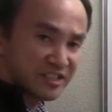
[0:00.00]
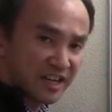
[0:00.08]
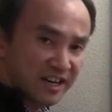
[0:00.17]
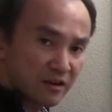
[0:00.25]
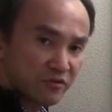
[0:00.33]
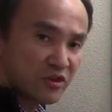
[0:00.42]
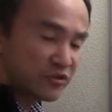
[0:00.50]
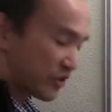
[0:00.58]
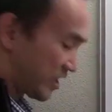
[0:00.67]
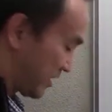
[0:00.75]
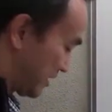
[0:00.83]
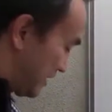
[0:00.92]
our root right
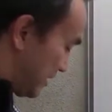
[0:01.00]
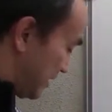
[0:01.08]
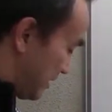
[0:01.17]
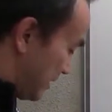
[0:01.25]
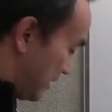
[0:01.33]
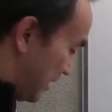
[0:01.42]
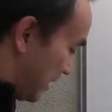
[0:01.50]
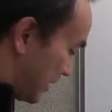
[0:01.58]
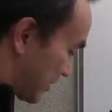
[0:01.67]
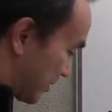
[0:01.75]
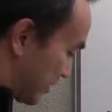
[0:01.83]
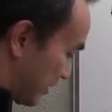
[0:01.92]
here.
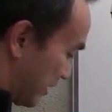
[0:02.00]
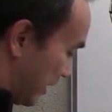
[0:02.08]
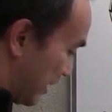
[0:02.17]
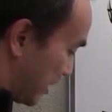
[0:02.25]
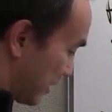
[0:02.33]
as a